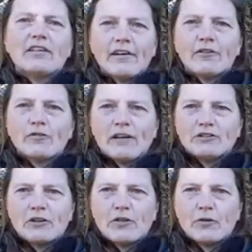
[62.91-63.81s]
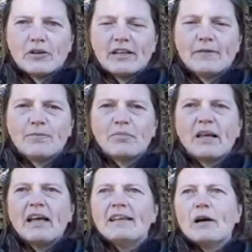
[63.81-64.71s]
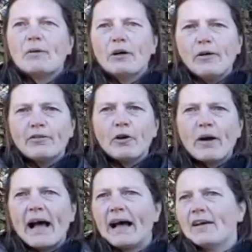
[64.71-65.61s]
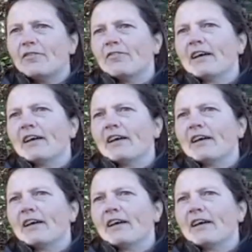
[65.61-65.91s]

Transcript: Conservation Authority. Now we also have